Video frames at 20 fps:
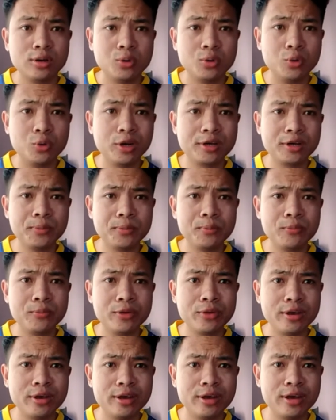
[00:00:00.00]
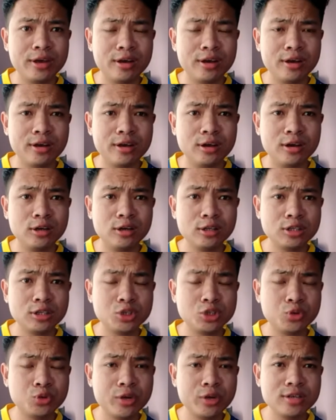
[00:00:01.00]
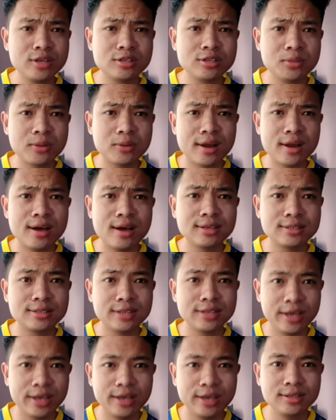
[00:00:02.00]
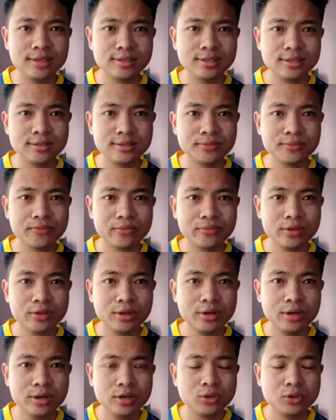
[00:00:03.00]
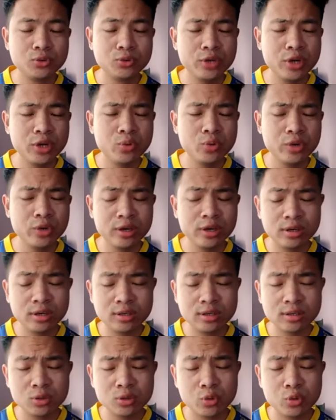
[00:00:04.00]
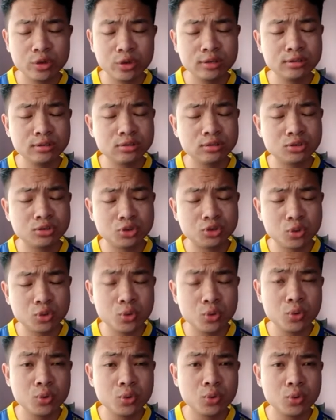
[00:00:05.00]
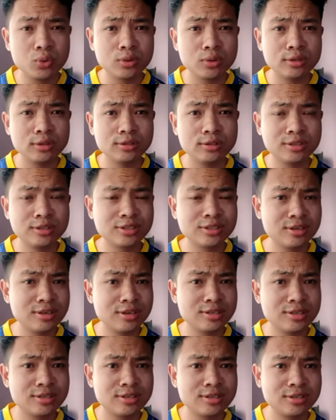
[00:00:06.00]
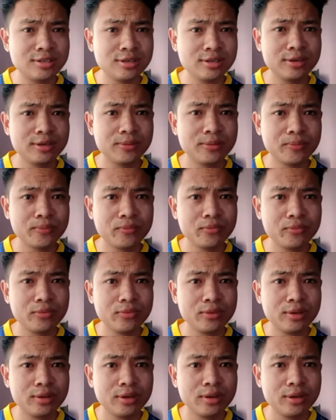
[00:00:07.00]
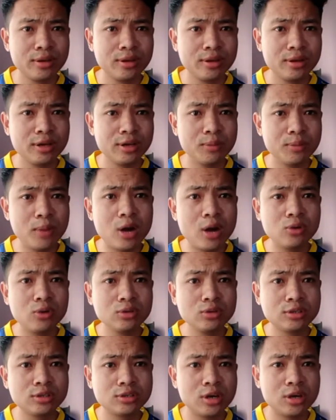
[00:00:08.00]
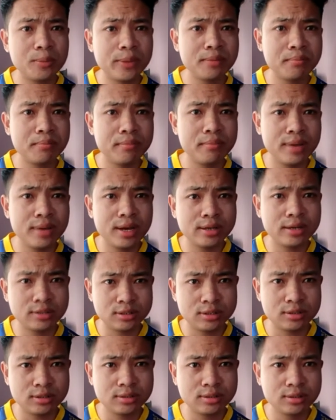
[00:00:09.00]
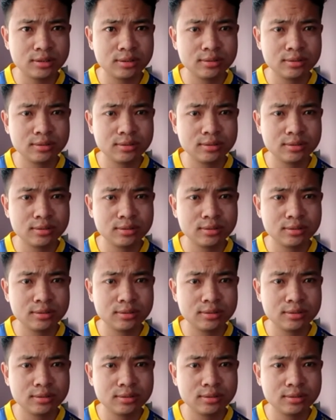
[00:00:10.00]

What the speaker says: Welcome, all the students of class 8. Today we are going to discuss about the topic matter,